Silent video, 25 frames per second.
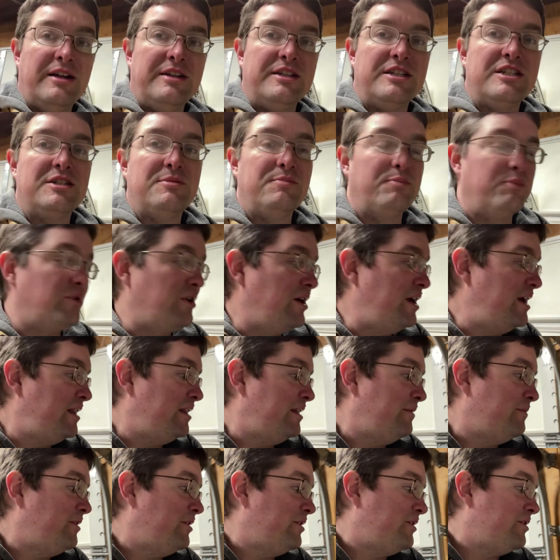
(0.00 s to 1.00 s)
and spray
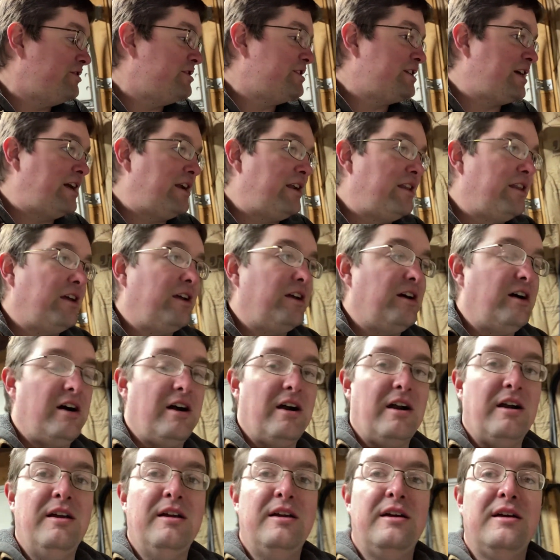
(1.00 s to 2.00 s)
the underside of the
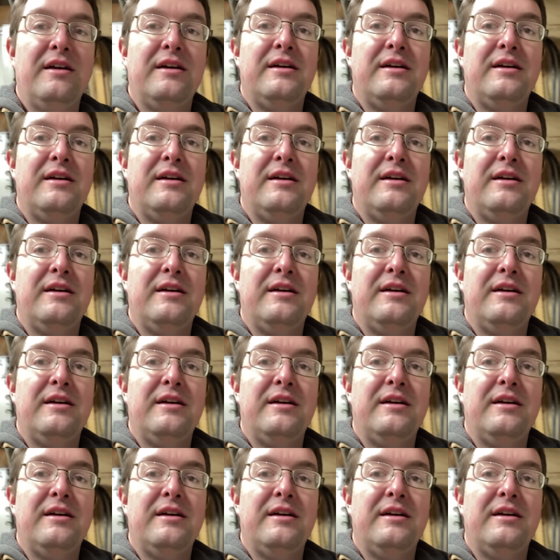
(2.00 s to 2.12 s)
car.